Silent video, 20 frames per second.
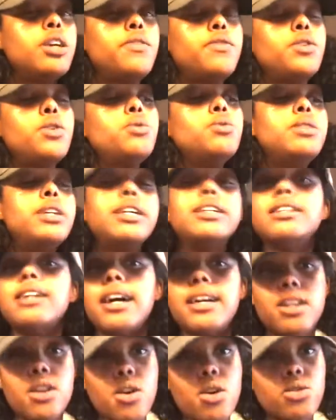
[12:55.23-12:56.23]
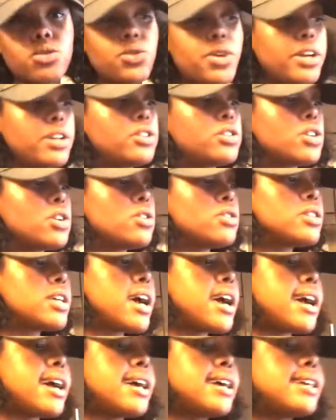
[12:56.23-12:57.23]
If you did not know, Trader Joe's
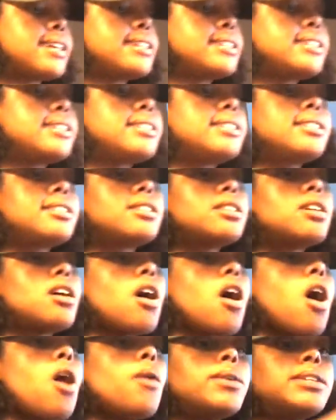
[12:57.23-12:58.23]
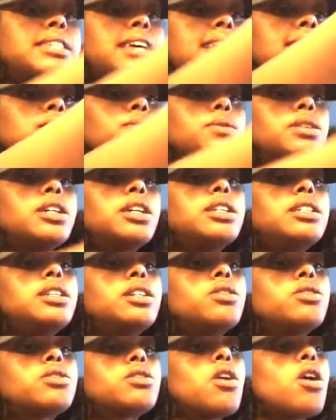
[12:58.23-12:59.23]
always has really good
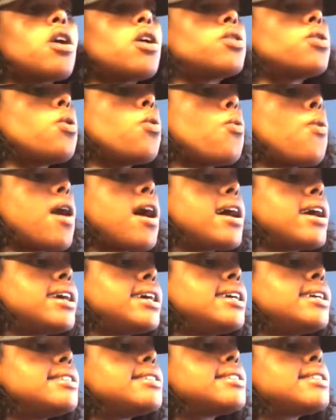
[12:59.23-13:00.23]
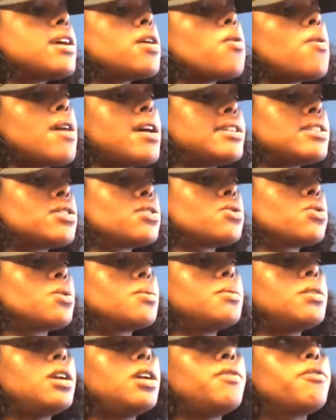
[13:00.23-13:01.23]
deals on wines. Their wines are
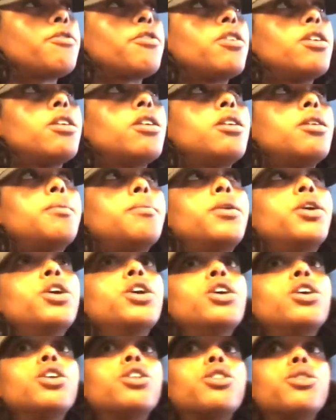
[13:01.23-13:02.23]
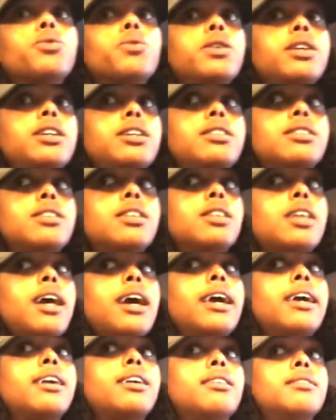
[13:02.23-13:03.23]
normally from $3 to
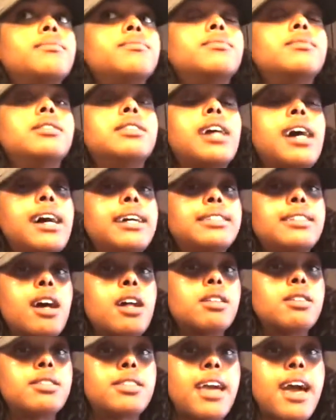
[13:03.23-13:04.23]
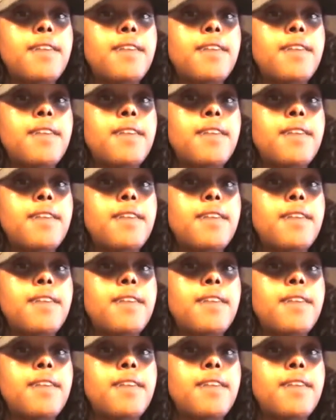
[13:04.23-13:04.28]
like $9.